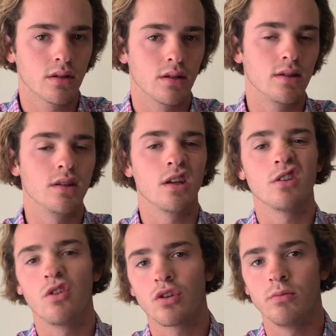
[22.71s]
Because in
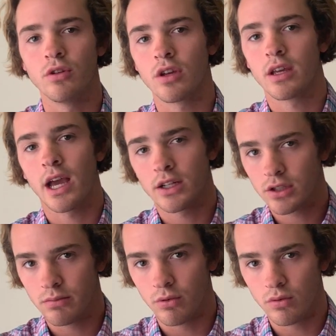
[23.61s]
Dig Nukem, you can
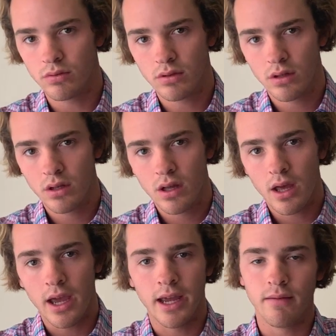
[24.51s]
catch the ball,
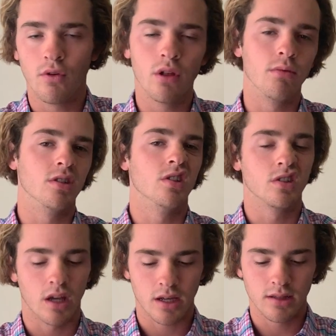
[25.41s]
and in volleyball, it's
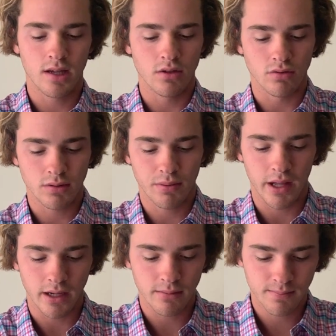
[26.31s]
just like continuous
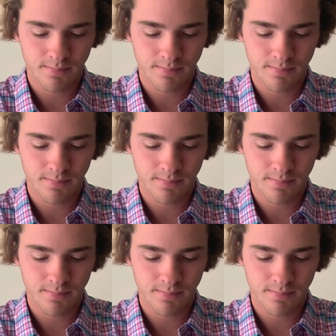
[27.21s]
play.